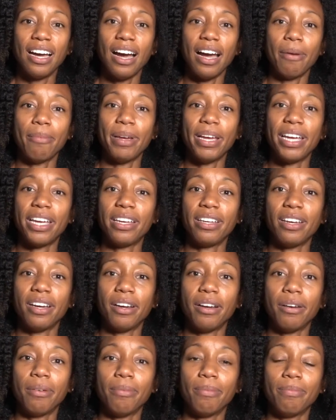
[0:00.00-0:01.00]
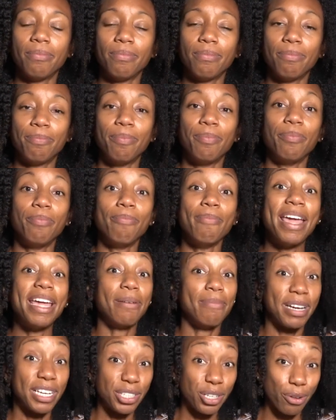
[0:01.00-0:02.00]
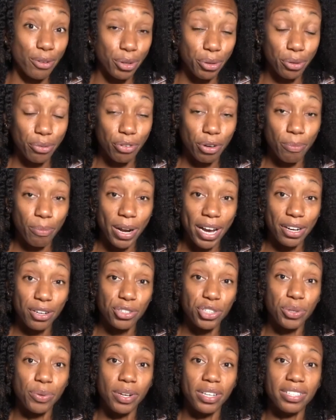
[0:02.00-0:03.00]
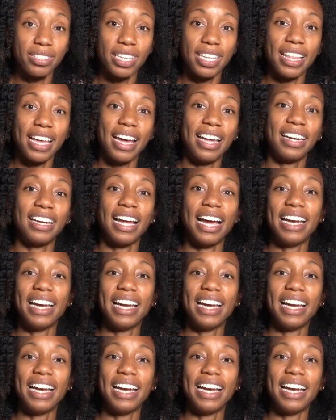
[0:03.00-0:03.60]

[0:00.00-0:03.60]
I may make myself gluten-free brownies. You all see that.